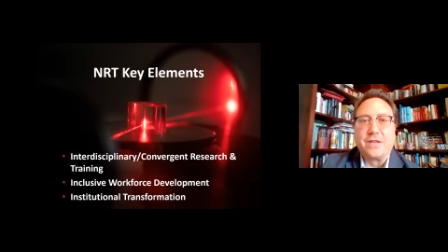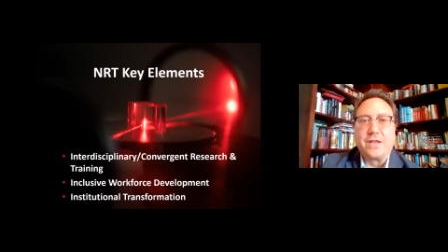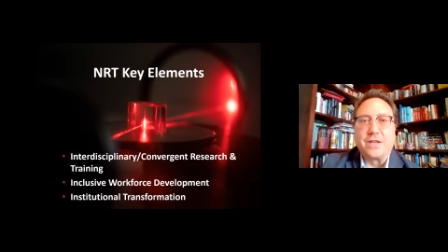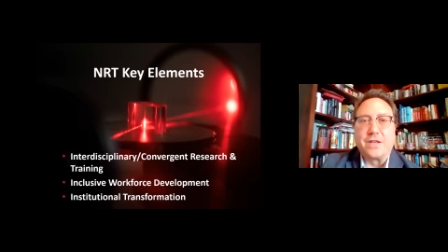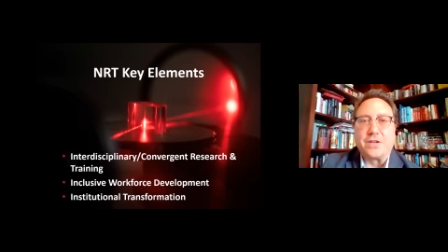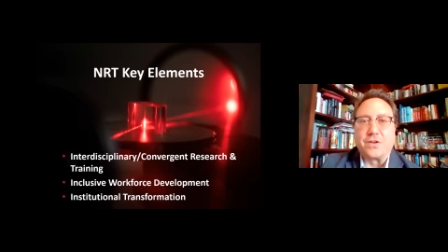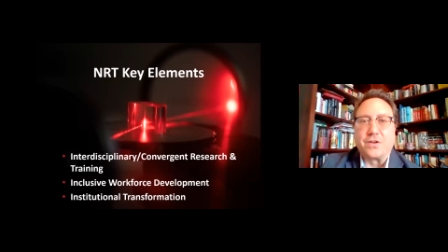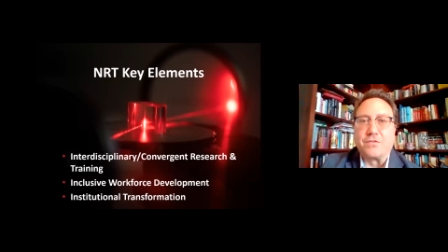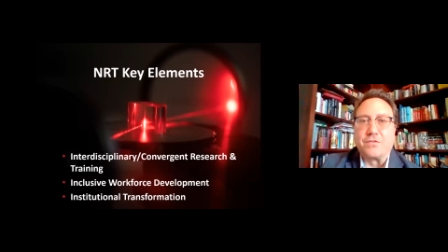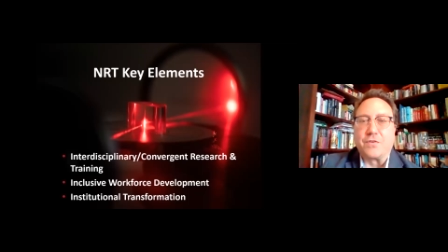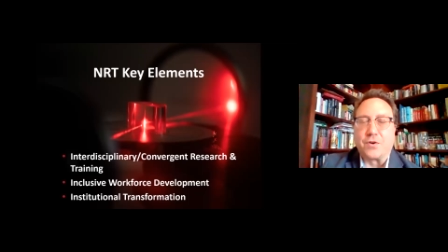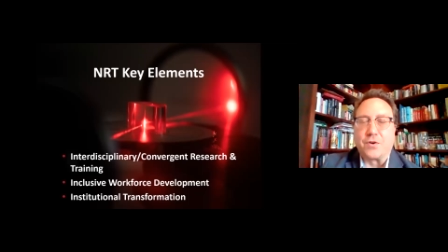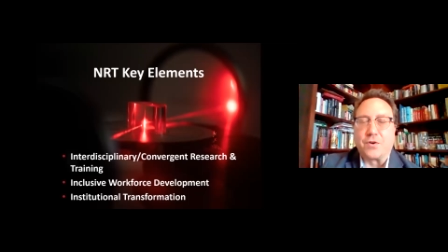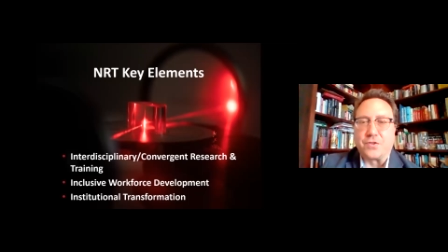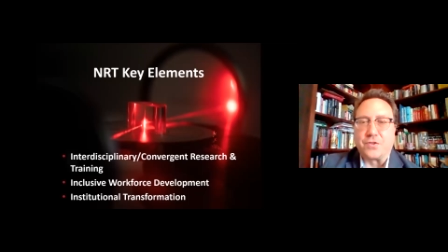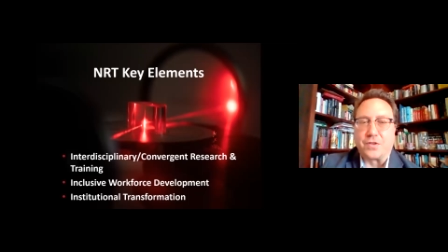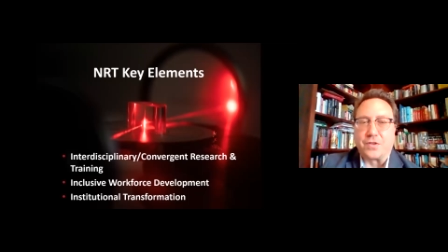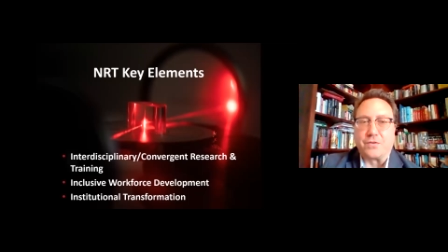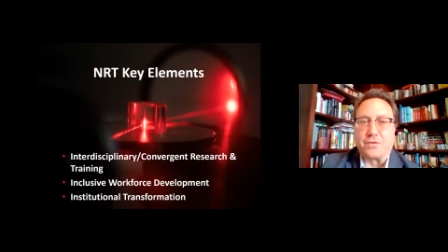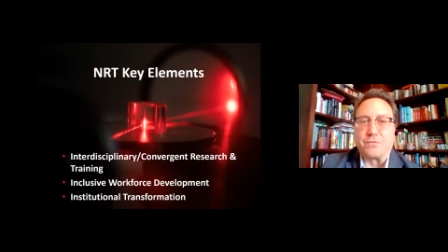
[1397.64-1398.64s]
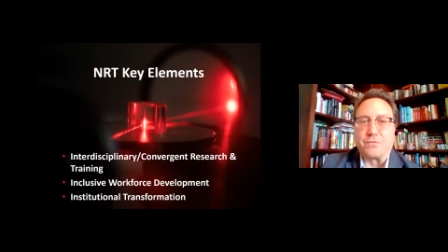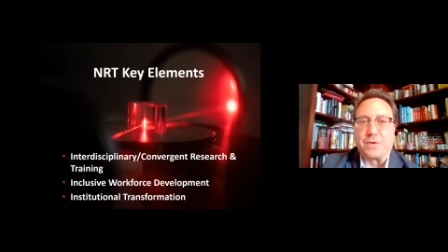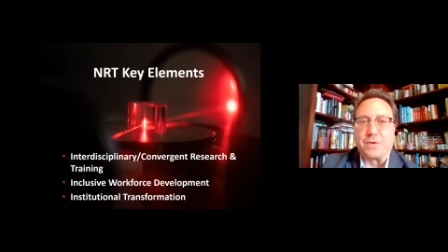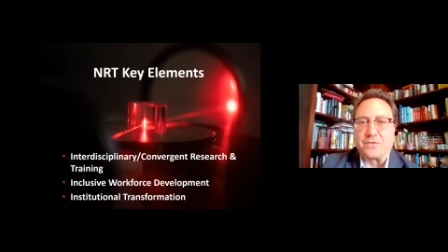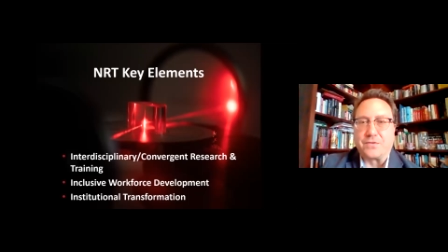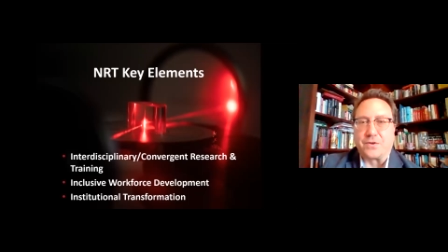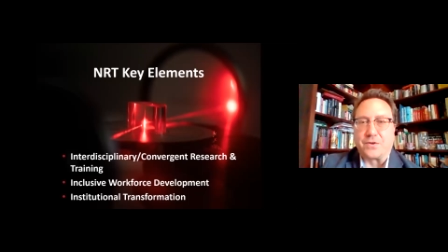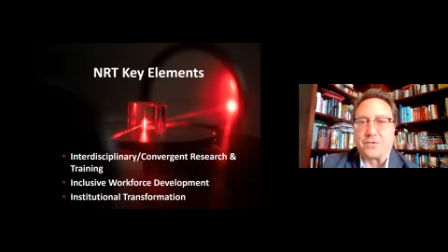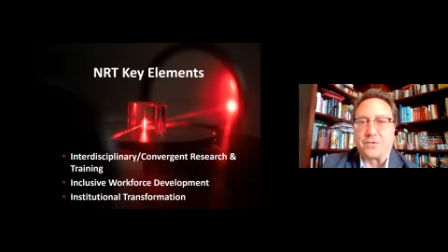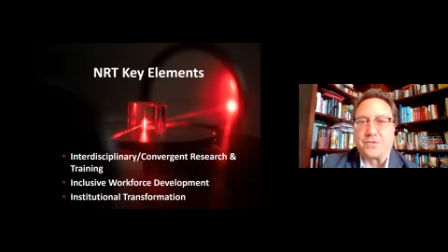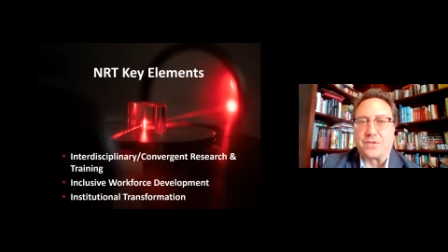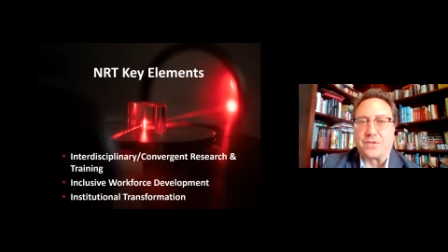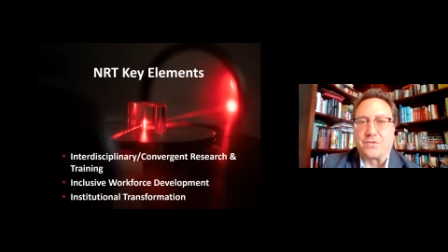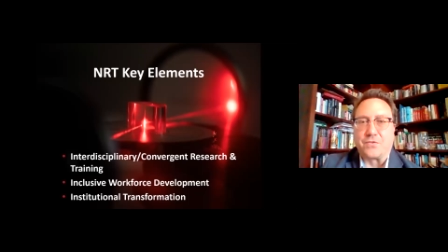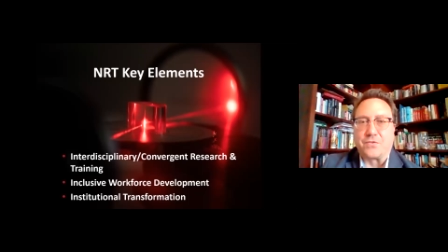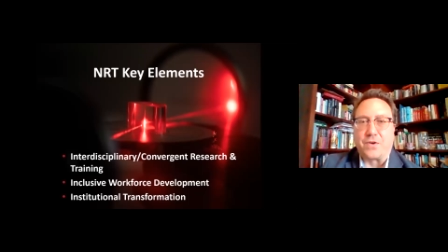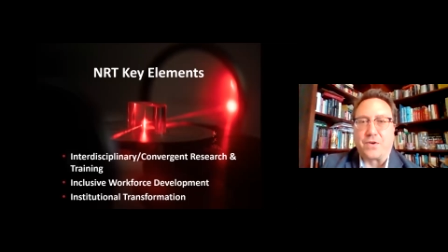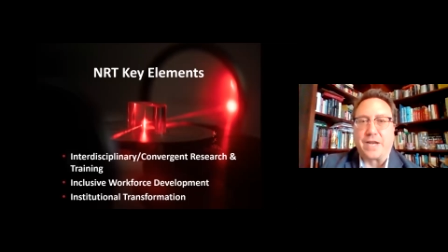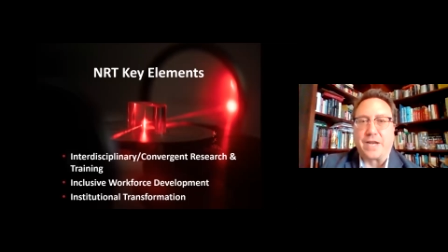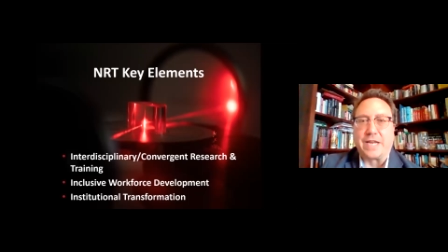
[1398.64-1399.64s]
convergent research and
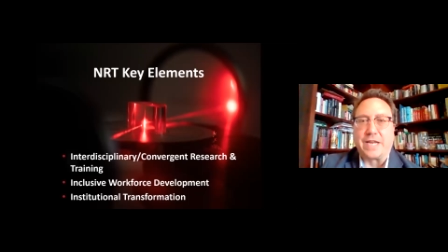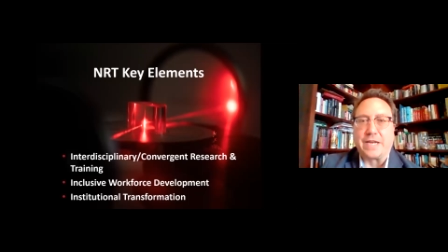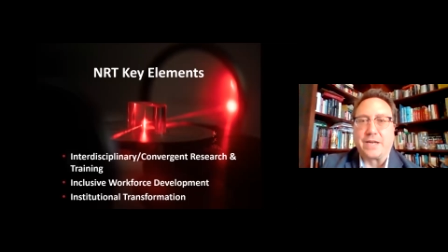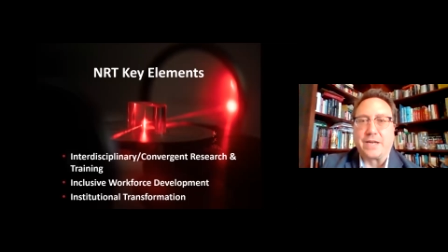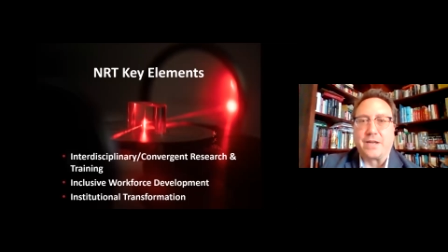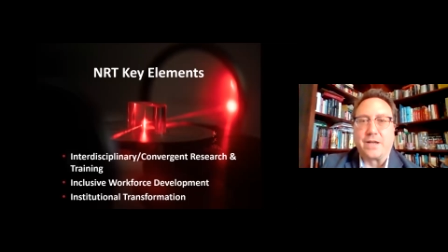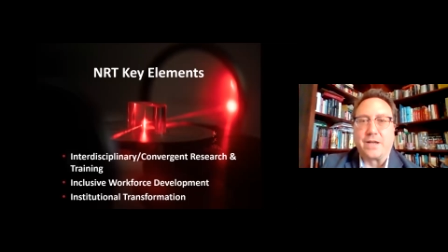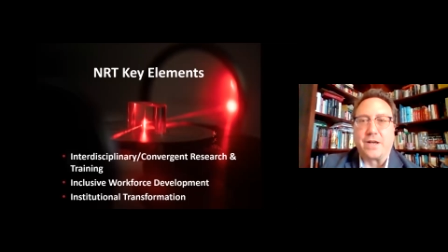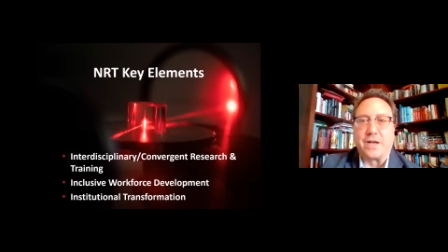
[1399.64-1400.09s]
training.